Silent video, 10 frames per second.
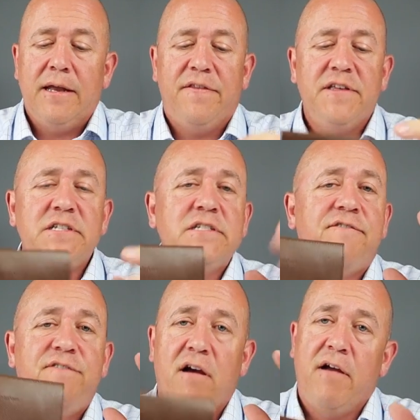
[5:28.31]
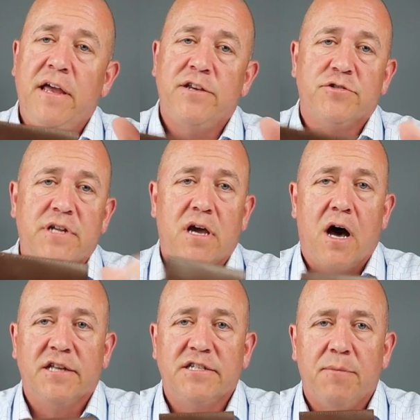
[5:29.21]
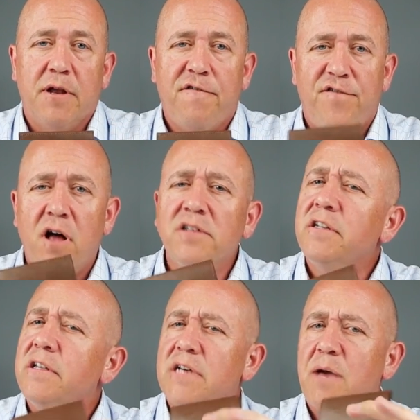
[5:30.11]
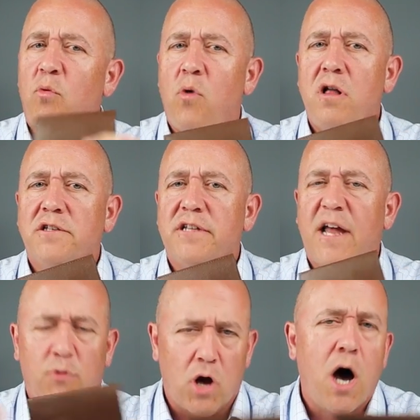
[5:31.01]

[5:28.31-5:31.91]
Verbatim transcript: Now this is a very interesting concept and it falls into the type of wallets that I would